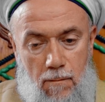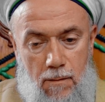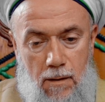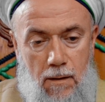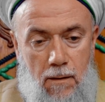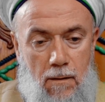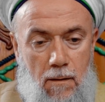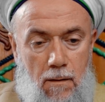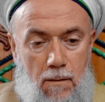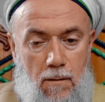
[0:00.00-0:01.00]
thing,
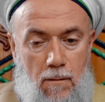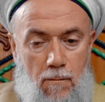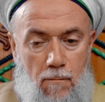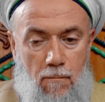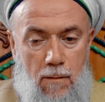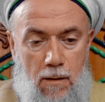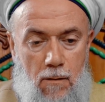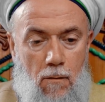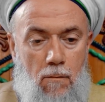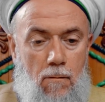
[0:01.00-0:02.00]
he
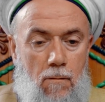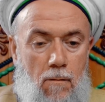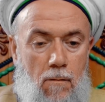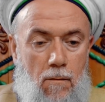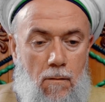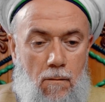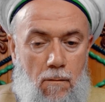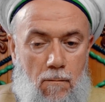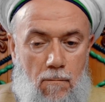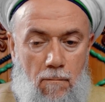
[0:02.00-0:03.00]
know
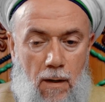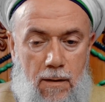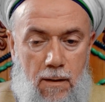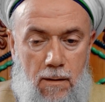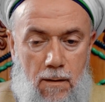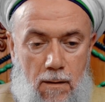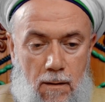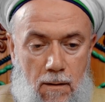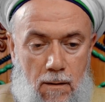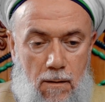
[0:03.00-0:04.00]
what is
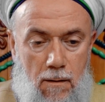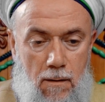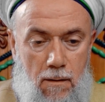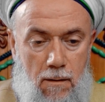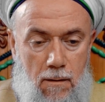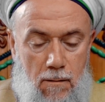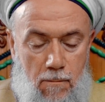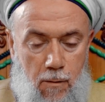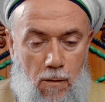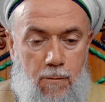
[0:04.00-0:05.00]

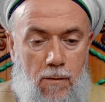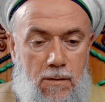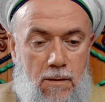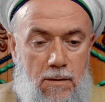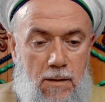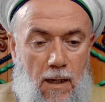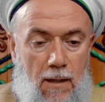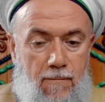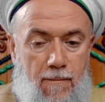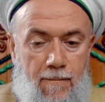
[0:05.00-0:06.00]
purpose his
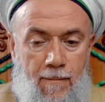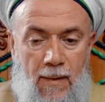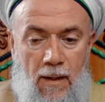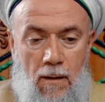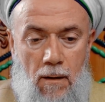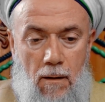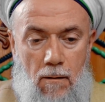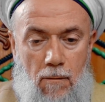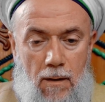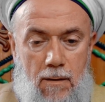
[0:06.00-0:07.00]
life,
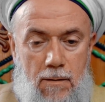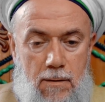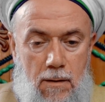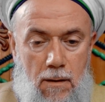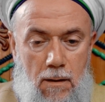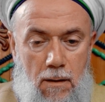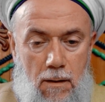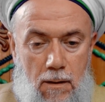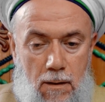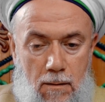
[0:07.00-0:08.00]
what is
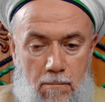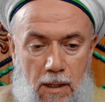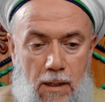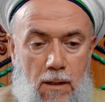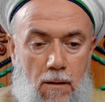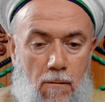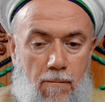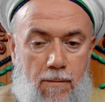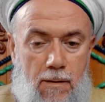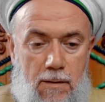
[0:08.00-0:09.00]
meaning
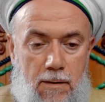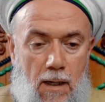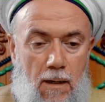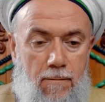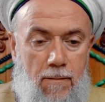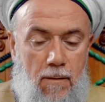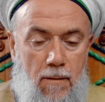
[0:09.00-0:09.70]
of this life.